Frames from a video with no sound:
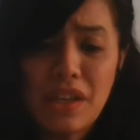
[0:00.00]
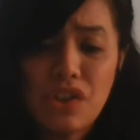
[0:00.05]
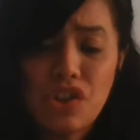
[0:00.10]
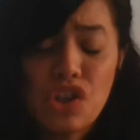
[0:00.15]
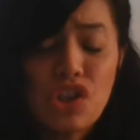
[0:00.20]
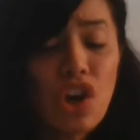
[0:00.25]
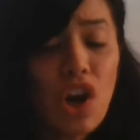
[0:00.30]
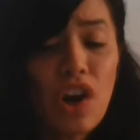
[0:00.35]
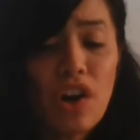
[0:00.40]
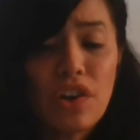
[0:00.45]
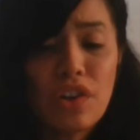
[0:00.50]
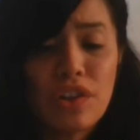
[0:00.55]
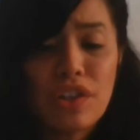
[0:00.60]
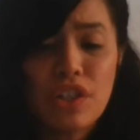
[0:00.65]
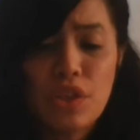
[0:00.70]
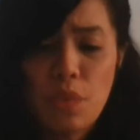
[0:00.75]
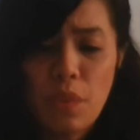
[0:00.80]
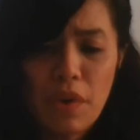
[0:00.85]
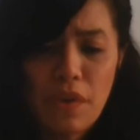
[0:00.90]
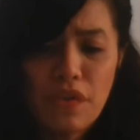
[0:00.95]

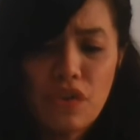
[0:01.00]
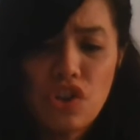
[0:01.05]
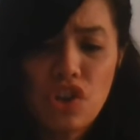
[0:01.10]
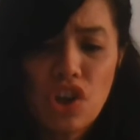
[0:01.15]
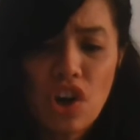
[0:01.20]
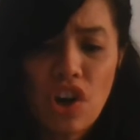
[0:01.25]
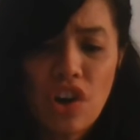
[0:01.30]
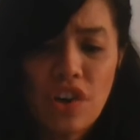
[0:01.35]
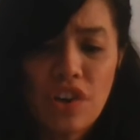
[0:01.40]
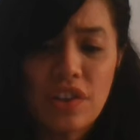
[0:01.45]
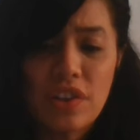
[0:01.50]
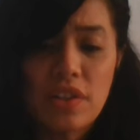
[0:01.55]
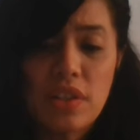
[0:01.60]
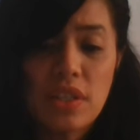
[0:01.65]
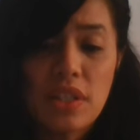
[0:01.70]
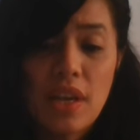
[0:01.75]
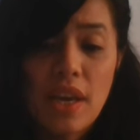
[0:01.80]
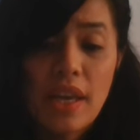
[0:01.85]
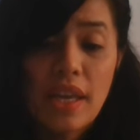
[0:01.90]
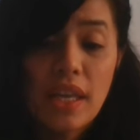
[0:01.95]
Charles? What of
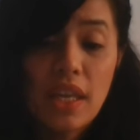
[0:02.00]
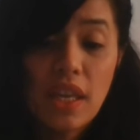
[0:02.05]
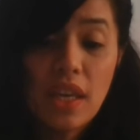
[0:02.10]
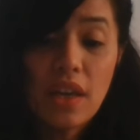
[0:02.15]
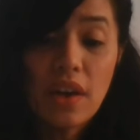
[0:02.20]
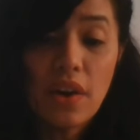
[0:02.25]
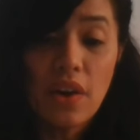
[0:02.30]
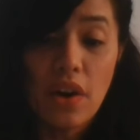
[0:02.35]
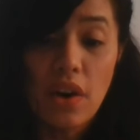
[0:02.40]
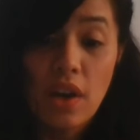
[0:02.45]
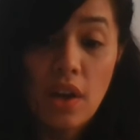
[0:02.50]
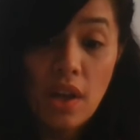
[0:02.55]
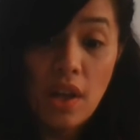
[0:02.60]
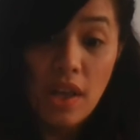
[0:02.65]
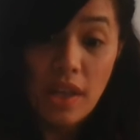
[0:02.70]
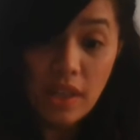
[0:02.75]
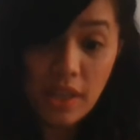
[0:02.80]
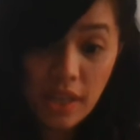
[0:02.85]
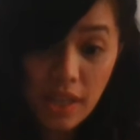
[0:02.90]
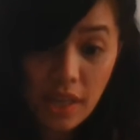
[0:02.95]
Charles?" "Here."
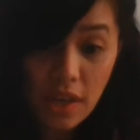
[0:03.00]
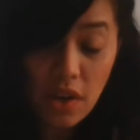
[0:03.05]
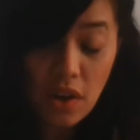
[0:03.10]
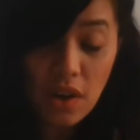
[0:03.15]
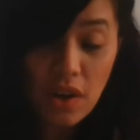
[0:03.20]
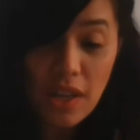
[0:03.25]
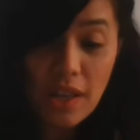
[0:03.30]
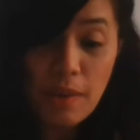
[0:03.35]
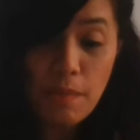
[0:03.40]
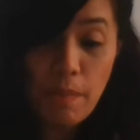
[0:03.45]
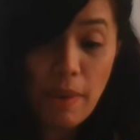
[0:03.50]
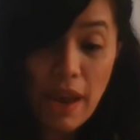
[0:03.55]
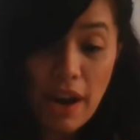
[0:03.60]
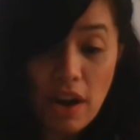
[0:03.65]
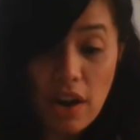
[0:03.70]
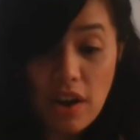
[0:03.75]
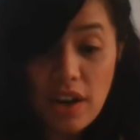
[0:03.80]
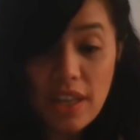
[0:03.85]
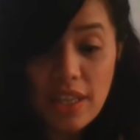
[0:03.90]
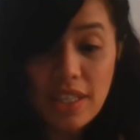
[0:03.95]
"Here in
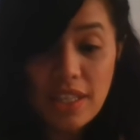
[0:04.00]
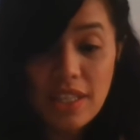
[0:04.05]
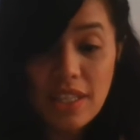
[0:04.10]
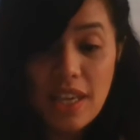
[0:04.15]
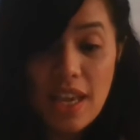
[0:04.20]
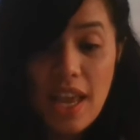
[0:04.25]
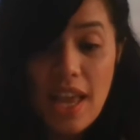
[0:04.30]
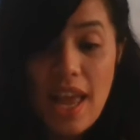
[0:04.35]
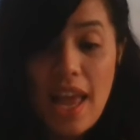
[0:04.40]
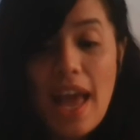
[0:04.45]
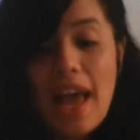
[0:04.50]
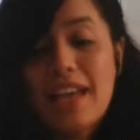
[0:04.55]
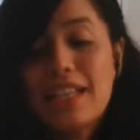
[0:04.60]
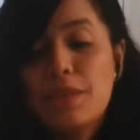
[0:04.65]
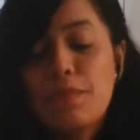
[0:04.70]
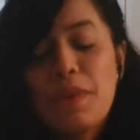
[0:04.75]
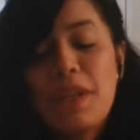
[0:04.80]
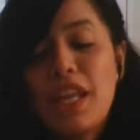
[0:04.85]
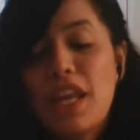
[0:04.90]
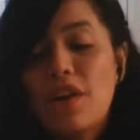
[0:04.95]
Paris?" "Has
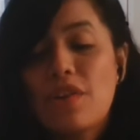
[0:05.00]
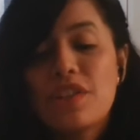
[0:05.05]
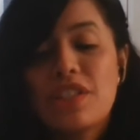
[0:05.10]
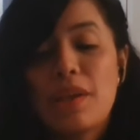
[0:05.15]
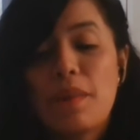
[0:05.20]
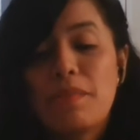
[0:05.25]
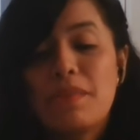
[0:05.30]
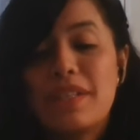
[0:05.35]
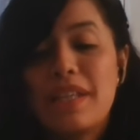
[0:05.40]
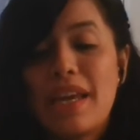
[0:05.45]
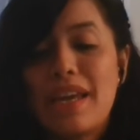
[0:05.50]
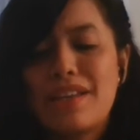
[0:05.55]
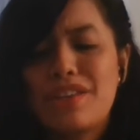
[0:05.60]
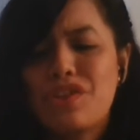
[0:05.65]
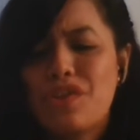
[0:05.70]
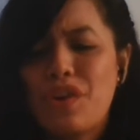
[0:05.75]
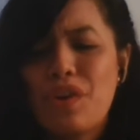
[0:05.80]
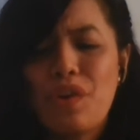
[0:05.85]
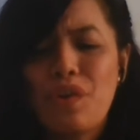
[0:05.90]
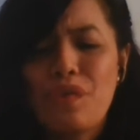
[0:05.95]
been here some days,
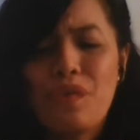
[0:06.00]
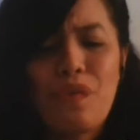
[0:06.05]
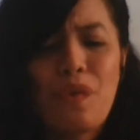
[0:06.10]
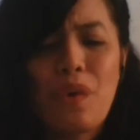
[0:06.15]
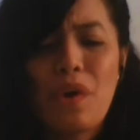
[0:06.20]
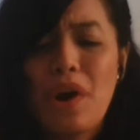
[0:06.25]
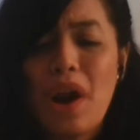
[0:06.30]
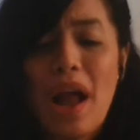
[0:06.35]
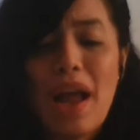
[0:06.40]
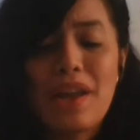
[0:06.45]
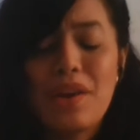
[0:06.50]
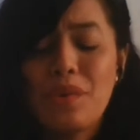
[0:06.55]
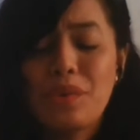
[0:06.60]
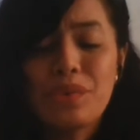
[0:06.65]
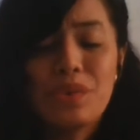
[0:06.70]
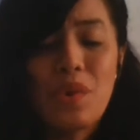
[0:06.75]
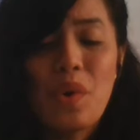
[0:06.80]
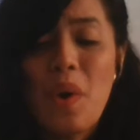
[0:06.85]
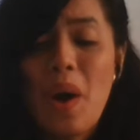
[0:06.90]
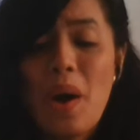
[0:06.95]
3 or 4, I
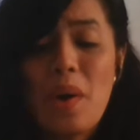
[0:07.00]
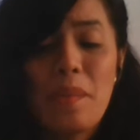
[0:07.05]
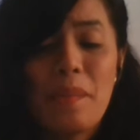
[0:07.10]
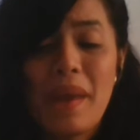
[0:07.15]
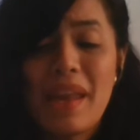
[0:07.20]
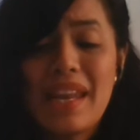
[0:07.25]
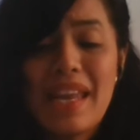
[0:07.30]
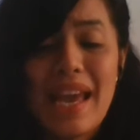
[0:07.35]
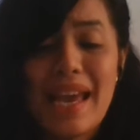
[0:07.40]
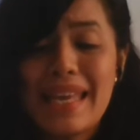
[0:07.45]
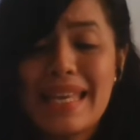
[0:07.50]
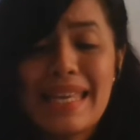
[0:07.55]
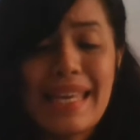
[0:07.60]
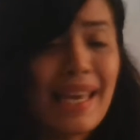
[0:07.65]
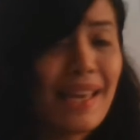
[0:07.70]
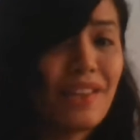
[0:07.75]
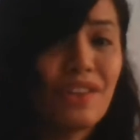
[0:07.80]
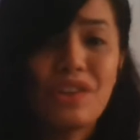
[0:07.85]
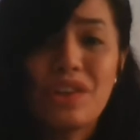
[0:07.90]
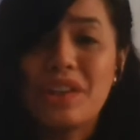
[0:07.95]
don't know how many. I
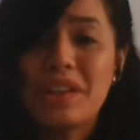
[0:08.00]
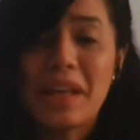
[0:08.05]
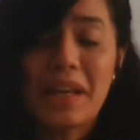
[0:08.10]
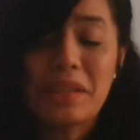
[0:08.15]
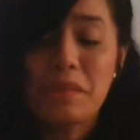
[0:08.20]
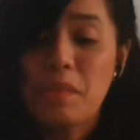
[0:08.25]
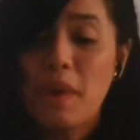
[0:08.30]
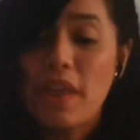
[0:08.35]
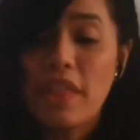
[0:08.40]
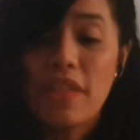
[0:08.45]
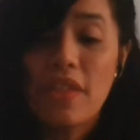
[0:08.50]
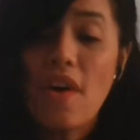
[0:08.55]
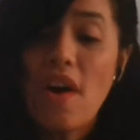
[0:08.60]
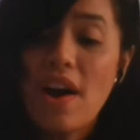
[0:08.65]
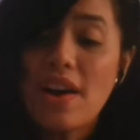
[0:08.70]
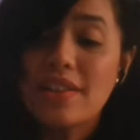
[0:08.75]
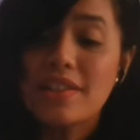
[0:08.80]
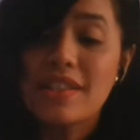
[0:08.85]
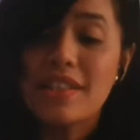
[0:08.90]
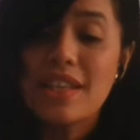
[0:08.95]
can't collect my
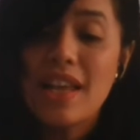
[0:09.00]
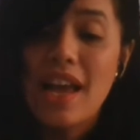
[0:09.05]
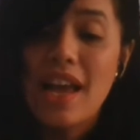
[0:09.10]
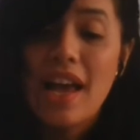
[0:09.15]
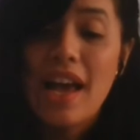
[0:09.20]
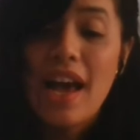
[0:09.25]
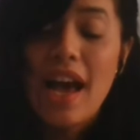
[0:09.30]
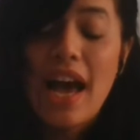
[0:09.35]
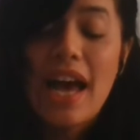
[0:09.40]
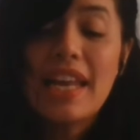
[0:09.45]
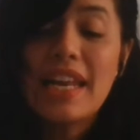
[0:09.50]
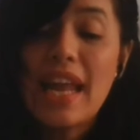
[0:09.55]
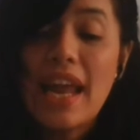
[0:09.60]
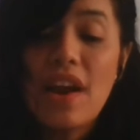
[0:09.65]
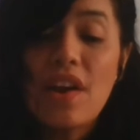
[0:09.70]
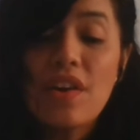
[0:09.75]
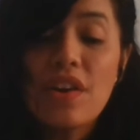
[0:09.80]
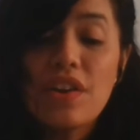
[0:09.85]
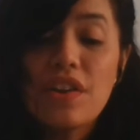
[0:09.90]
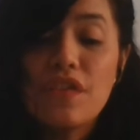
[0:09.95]
thoughts. An
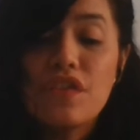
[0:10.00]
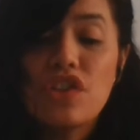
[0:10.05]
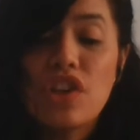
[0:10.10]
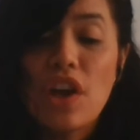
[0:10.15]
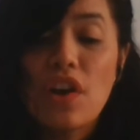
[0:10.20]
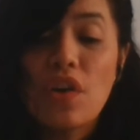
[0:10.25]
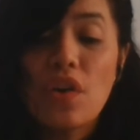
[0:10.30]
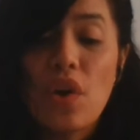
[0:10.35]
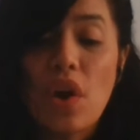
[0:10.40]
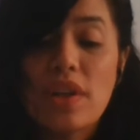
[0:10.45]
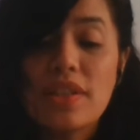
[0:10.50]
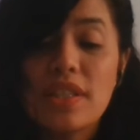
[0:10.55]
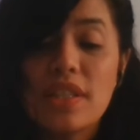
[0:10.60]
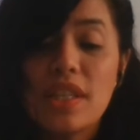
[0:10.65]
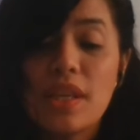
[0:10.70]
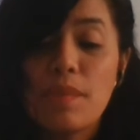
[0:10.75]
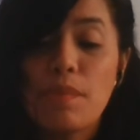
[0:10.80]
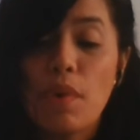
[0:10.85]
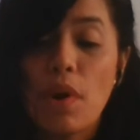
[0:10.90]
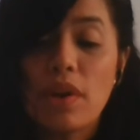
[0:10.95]
errand of
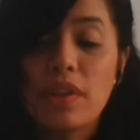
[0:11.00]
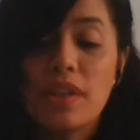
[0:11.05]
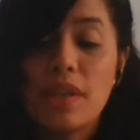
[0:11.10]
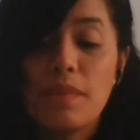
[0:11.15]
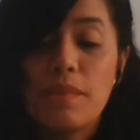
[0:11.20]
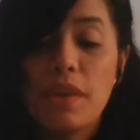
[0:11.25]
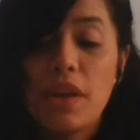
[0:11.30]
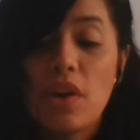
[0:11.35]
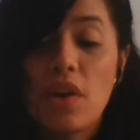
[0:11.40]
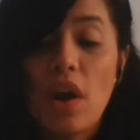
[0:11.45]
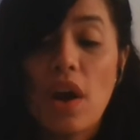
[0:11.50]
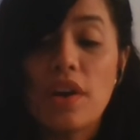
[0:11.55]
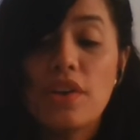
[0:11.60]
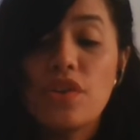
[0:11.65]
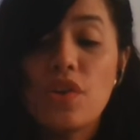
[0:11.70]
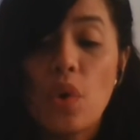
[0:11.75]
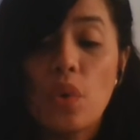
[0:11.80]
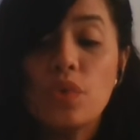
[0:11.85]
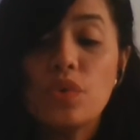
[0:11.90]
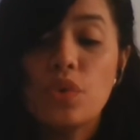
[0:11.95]
generosity brought him here
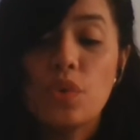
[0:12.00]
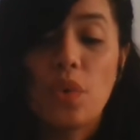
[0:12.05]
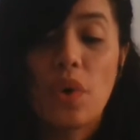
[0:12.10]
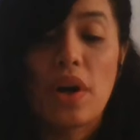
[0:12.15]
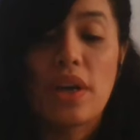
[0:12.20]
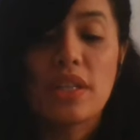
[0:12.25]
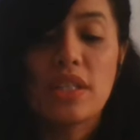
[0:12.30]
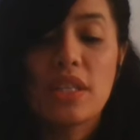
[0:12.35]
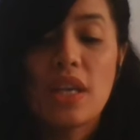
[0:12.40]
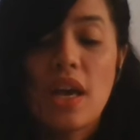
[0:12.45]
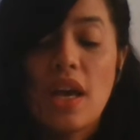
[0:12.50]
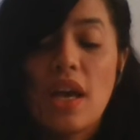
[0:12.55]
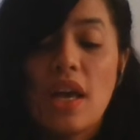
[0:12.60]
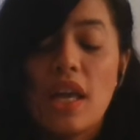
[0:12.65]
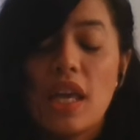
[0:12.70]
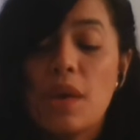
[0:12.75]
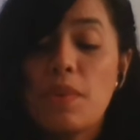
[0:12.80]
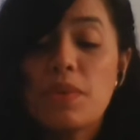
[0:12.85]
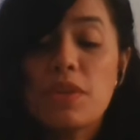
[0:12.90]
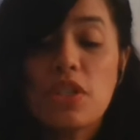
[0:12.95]
unknown to us.
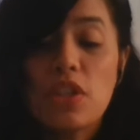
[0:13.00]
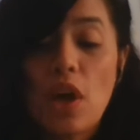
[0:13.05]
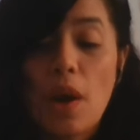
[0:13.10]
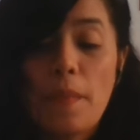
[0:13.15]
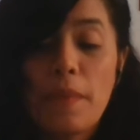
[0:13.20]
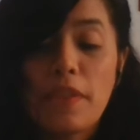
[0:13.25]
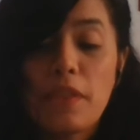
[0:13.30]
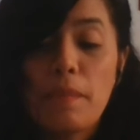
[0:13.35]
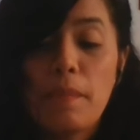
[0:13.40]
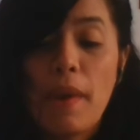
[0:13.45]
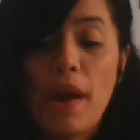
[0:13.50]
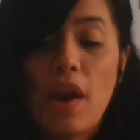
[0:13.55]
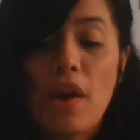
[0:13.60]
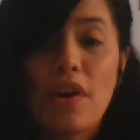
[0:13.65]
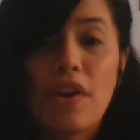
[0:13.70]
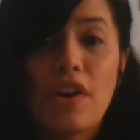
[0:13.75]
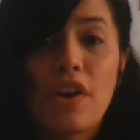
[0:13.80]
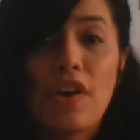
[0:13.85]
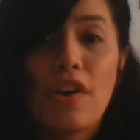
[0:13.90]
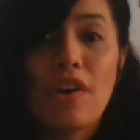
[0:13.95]
He was stopped at the
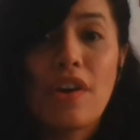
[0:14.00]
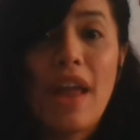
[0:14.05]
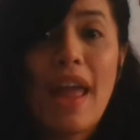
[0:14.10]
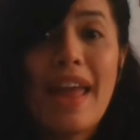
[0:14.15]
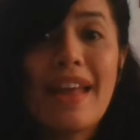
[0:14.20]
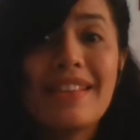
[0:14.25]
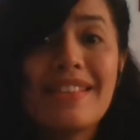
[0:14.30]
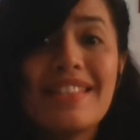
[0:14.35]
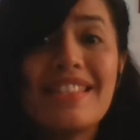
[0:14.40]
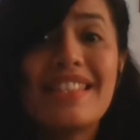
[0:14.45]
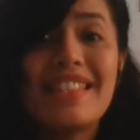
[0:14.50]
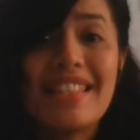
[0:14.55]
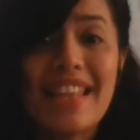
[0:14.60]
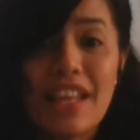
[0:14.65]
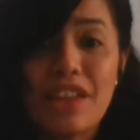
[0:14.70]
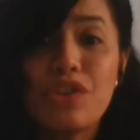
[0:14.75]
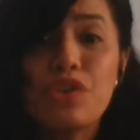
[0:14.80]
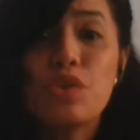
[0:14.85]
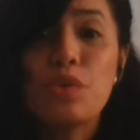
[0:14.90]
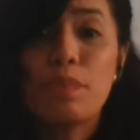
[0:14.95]
barrier and
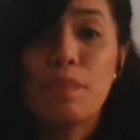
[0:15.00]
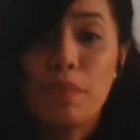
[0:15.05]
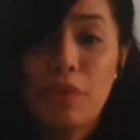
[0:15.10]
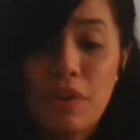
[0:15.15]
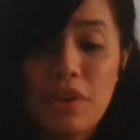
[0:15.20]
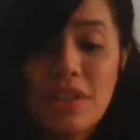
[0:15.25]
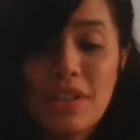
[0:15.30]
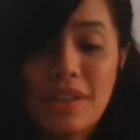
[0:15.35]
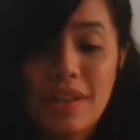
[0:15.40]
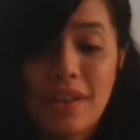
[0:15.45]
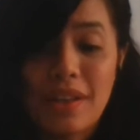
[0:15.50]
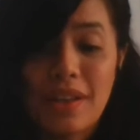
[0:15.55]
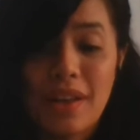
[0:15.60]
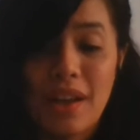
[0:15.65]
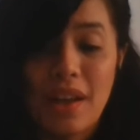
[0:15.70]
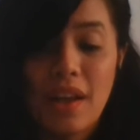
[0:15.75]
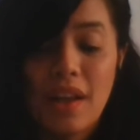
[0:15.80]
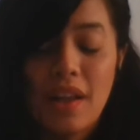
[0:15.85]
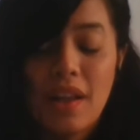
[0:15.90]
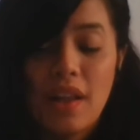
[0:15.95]
sent to prison."